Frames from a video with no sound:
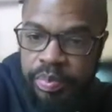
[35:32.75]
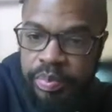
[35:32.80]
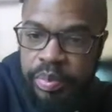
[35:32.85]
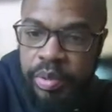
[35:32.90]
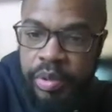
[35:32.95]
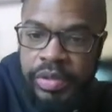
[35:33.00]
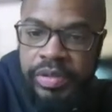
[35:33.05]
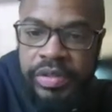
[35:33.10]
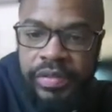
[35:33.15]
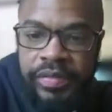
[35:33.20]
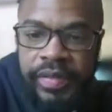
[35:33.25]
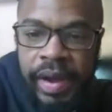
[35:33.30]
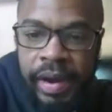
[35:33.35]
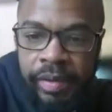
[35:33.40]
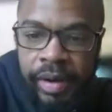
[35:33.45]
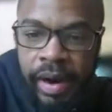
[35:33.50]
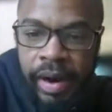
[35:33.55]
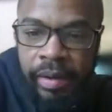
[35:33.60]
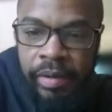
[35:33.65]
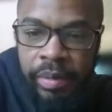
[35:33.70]
points of
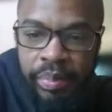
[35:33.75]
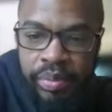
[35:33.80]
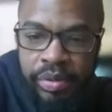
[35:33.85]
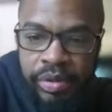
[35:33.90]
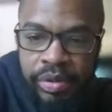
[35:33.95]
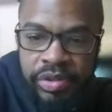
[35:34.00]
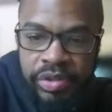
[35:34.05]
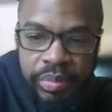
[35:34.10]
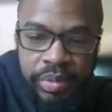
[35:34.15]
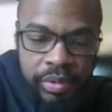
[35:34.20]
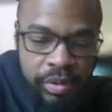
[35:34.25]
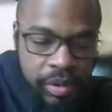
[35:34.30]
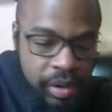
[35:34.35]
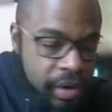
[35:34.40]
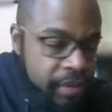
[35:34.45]
our our principle